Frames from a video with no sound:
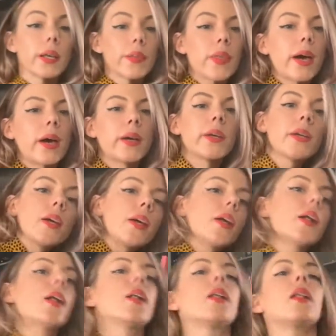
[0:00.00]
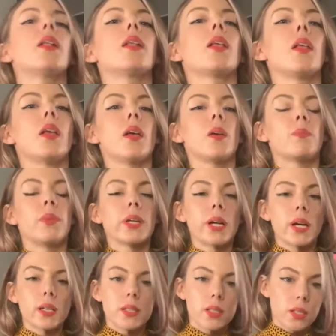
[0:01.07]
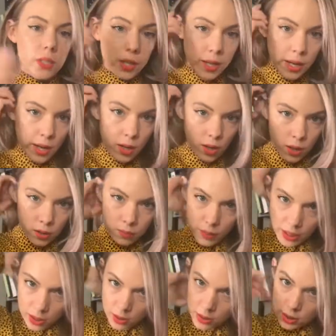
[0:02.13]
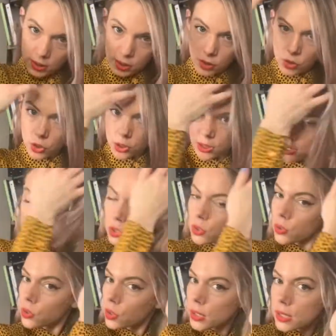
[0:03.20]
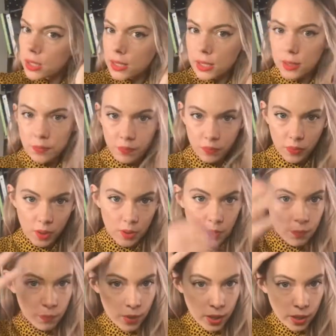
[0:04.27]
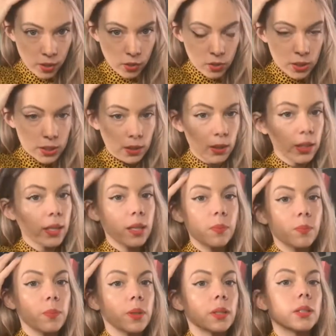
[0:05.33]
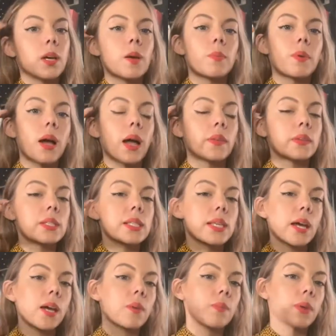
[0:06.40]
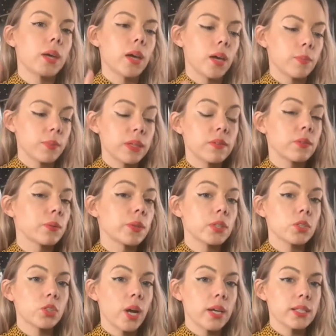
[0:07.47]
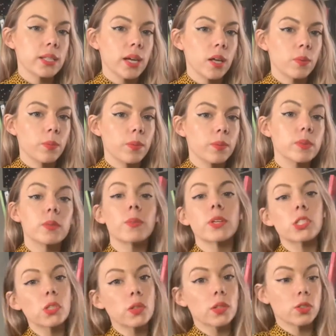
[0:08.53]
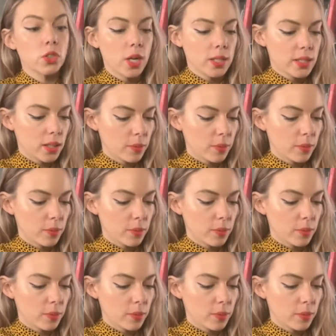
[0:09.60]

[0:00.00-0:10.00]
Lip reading: that, because my hair doesn't usually get too greasy, but you'll still get buildup on the scalp, even with a dry scalp, especially the dry scalp